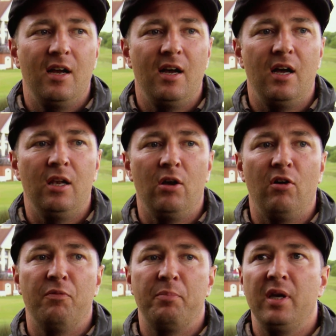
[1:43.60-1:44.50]
Uh, a
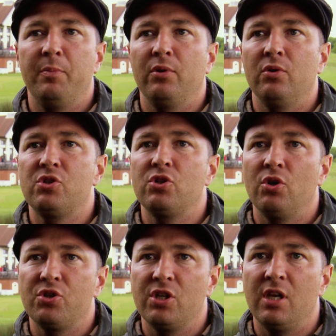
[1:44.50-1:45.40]
lot of people
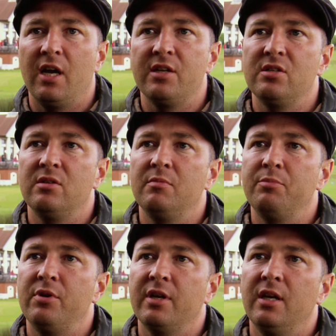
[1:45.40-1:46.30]
socialising and
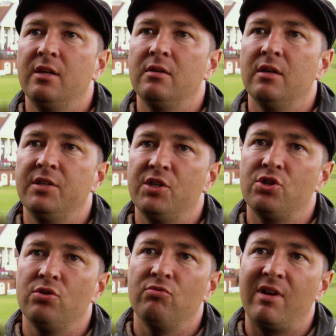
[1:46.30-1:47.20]
bringing
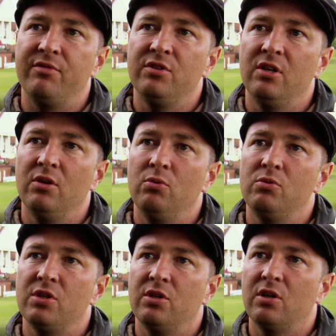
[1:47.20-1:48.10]
additional revenue
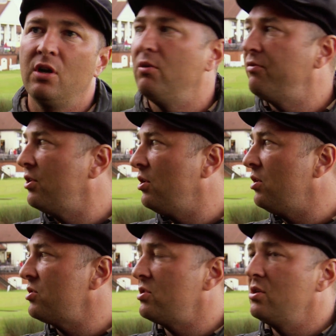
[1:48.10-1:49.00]
to the golf
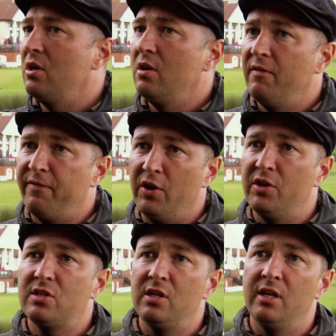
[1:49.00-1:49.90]
course.
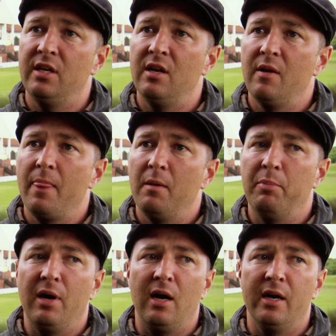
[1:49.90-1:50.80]
Firstly,
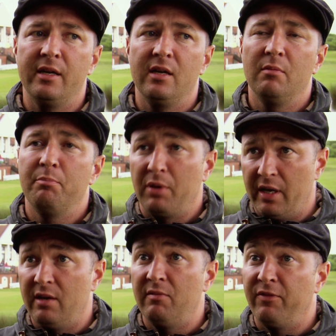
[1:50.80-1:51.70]
by
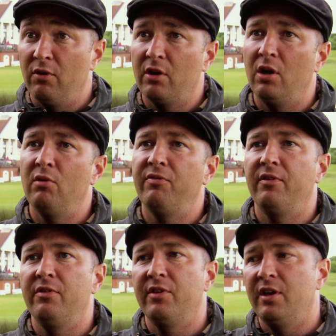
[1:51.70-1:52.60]
playing foot golf
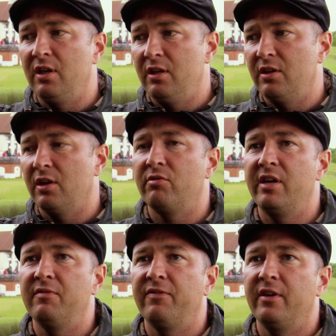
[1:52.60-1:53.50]
and the, the
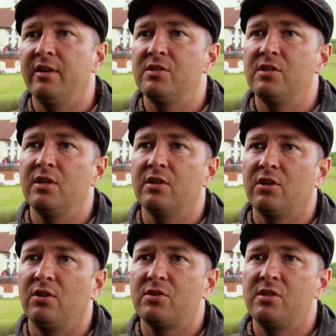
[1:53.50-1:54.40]
green fees that the
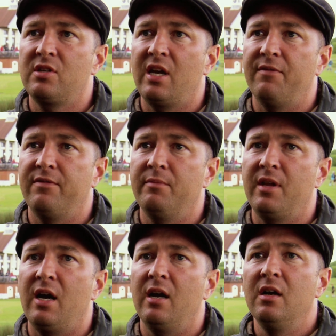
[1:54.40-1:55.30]
courses get from
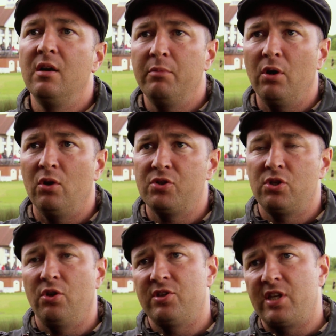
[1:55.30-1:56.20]
that, but
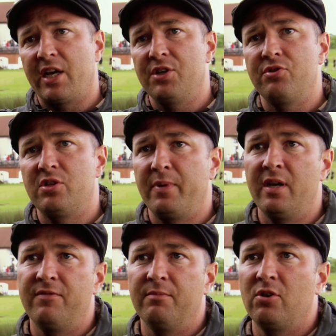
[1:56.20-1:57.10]
also the secondary
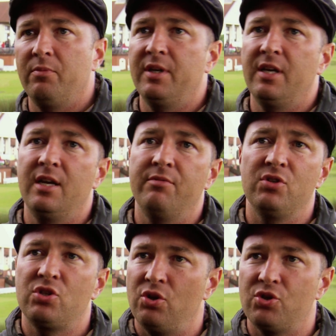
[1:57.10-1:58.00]
spend from coming here
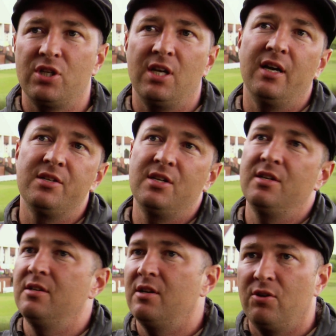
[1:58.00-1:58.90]
and
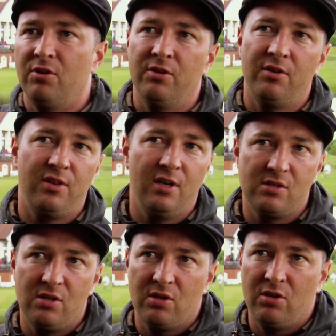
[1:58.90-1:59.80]
socialising and, and all the other
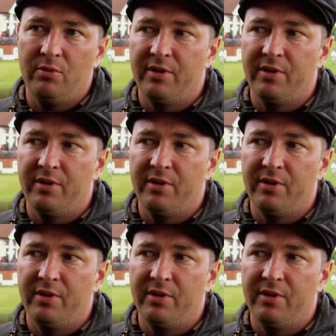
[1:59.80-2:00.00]
things that go